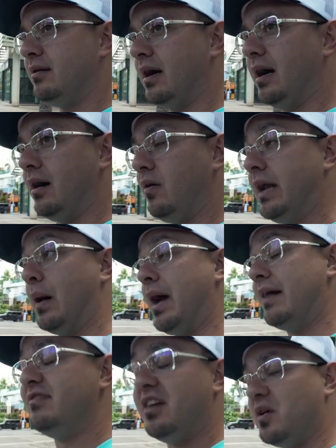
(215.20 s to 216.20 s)
now we're
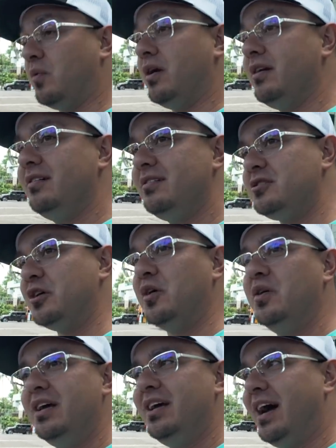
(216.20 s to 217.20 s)
having another one.
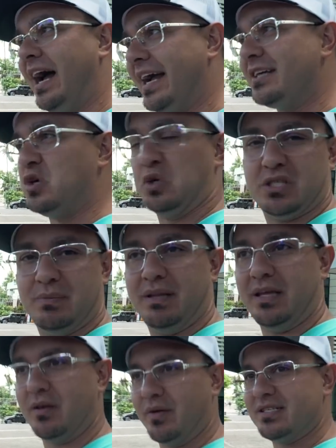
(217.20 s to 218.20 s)
So I guess
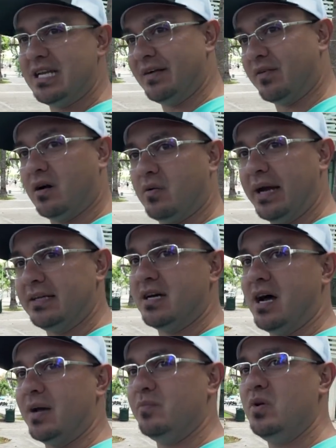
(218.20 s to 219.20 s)
ultimately there is never a right
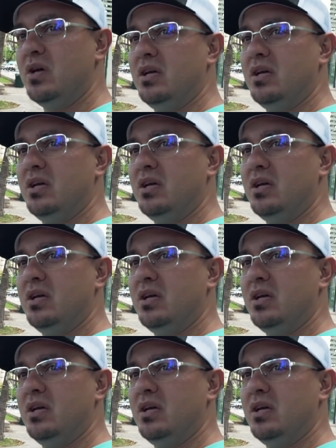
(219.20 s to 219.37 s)
time.